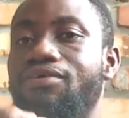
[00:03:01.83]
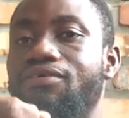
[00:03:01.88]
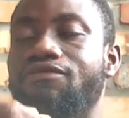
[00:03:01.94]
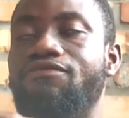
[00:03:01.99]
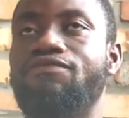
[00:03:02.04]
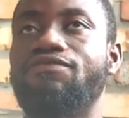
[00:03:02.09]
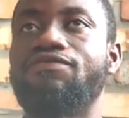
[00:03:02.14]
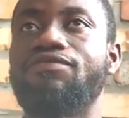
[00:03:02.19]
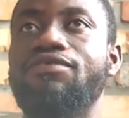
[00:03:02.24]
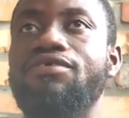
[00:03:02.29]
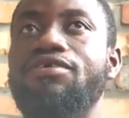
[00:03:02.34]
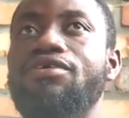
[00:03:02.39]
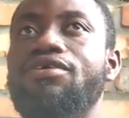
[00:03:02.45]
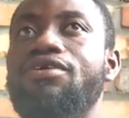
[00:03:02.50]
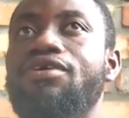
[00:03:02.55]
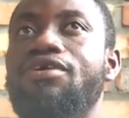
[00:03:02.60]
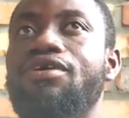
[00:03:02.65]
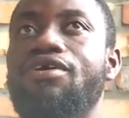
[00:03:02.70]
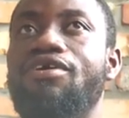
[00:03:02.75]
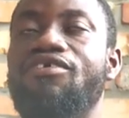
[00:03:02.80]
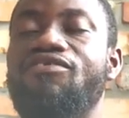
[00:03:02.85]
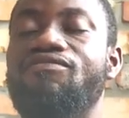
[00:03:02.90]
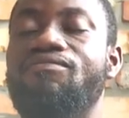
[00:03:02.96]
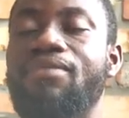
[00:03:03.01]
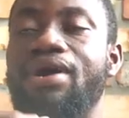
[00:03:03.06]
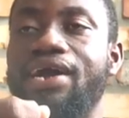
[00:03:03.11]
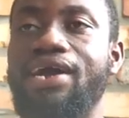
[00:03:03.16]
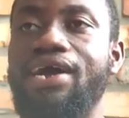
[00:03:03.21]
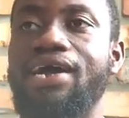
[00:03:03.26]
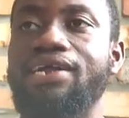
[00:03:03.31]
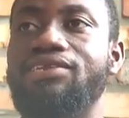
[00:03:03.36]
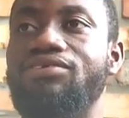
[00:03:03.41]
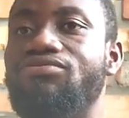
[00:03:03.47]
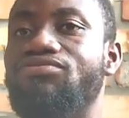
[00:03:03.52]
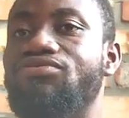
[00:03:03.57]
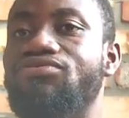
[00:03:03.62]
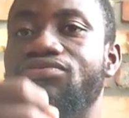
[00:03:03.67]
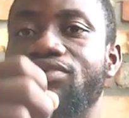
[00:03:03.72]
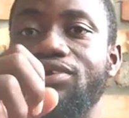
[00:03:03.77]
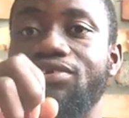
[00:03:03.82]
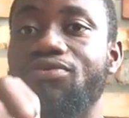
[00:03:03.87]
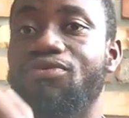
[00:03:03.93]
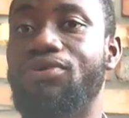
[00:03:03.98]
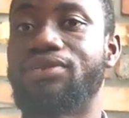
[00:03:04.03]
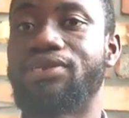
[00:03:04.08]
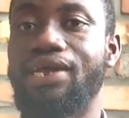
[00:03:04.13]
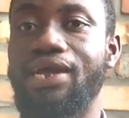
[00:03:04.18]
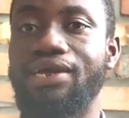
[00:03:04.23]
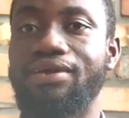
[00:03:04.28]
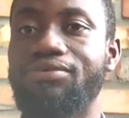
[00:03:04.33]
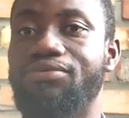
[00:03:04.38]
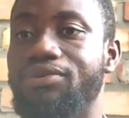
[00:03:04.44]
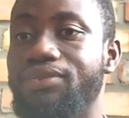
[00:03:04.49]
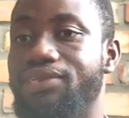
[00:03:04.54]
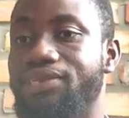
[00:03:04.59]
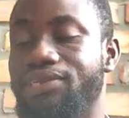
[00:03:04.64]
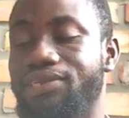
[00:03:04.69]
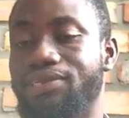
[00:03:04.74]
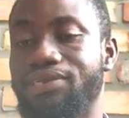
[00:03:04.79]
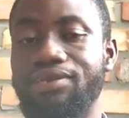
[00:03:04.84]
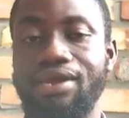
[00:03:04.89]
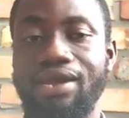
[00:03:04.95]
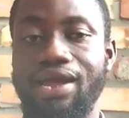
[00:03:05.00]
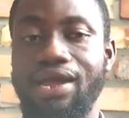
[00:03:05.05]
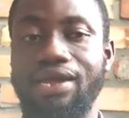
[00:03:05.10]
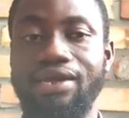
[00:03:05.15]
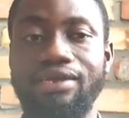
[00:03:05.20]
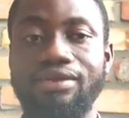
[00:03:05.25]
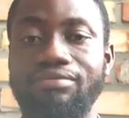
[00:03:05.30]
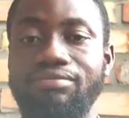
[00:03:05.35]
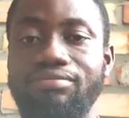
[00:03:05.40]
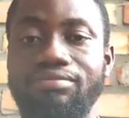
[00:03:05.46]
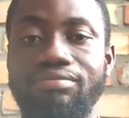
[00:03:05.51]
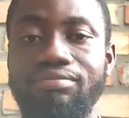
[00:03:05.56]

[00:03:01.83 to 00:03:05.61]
of of McCarthy to drink water which i